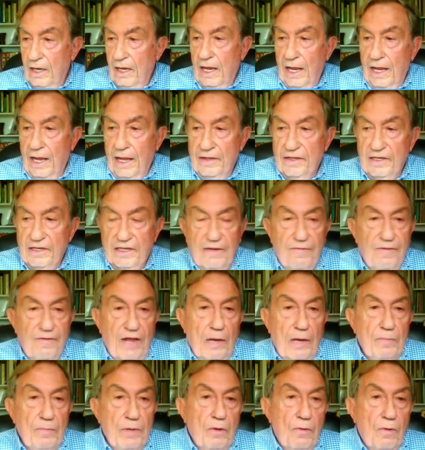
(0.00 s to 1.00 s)
The
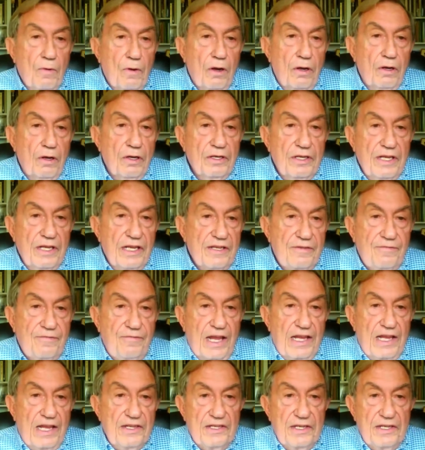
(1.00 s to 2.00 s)
developing world is
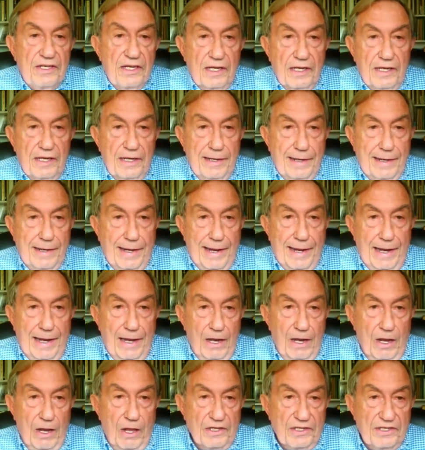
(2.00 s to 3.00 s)
facing
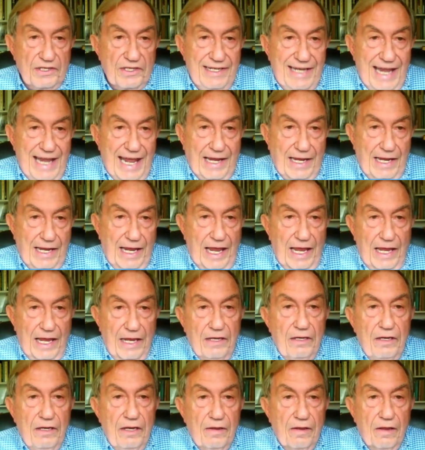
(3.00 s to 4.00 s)
a lost
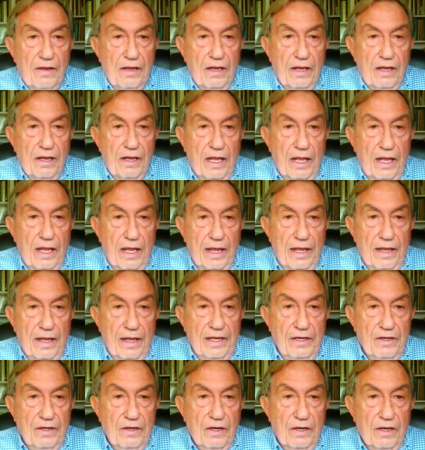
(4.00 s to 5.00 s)
decade
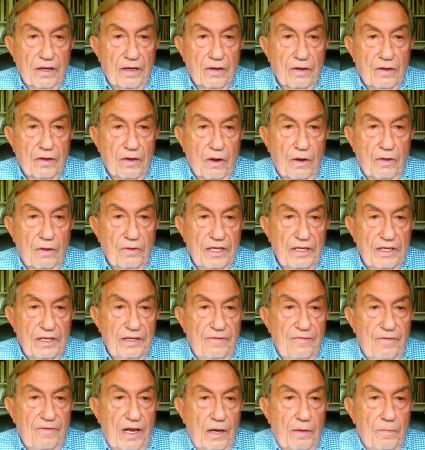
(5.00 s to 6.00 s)
in growth
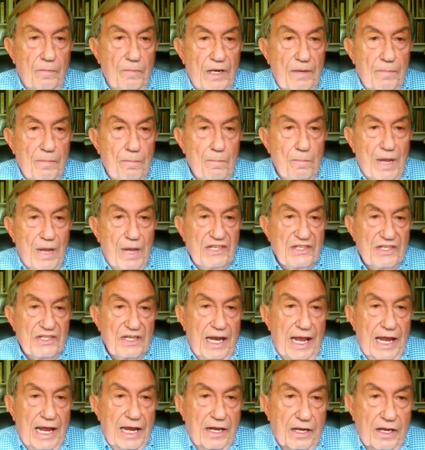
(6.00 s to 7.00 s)
and development, much
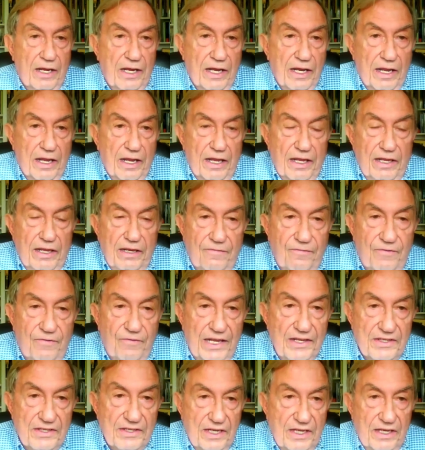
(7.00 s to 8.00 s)
like it
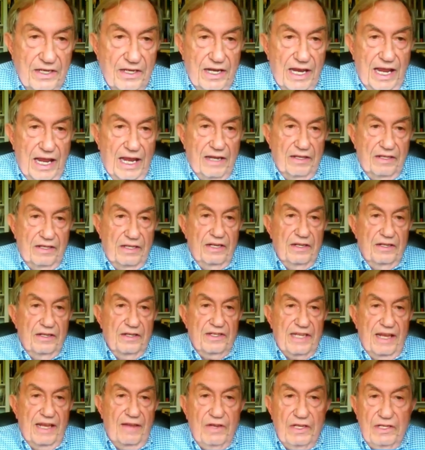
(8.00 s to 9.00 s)
faced in the
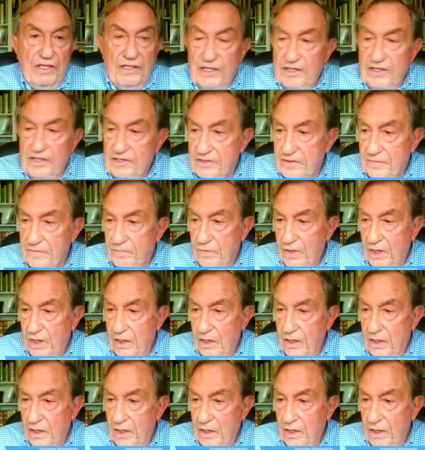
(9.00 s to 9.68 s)
1970s.